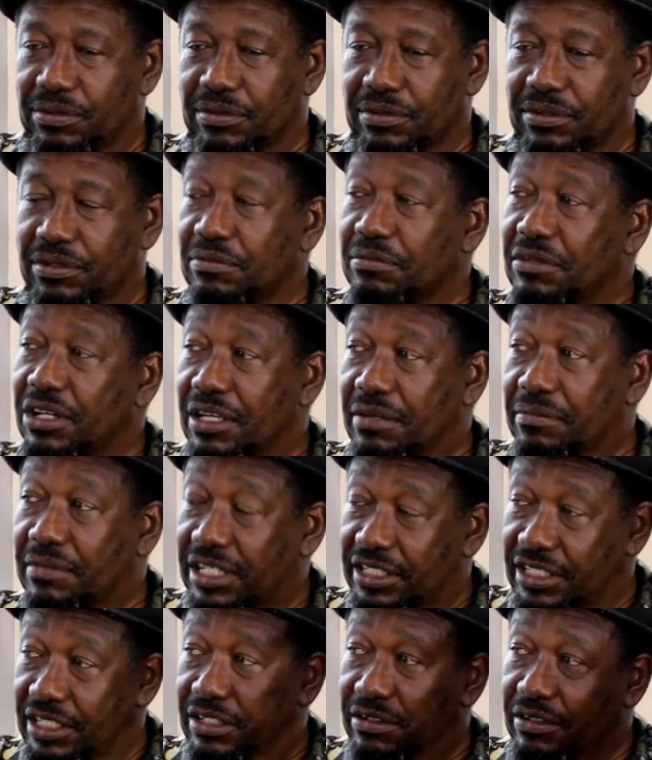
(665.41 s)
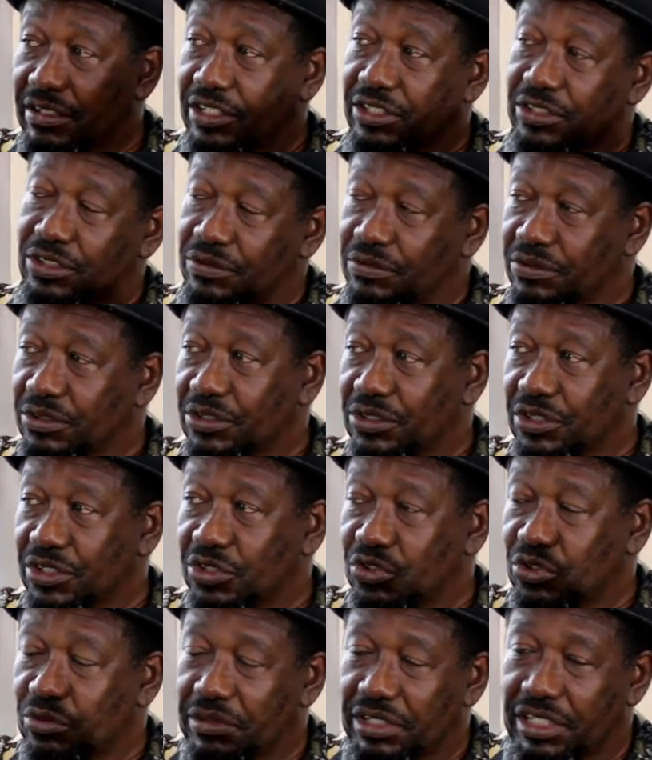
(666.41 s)
buy material and so forth, the
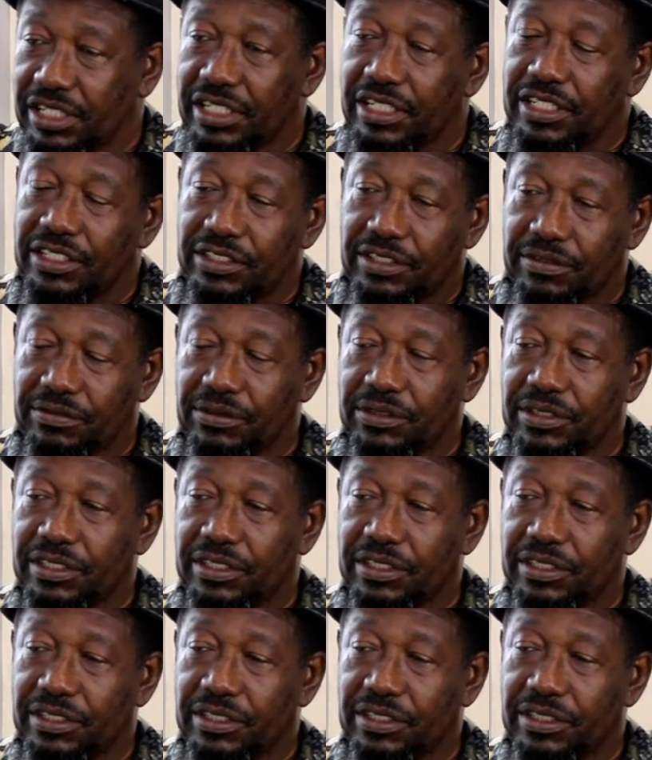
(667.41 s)
shoemaking and so forth.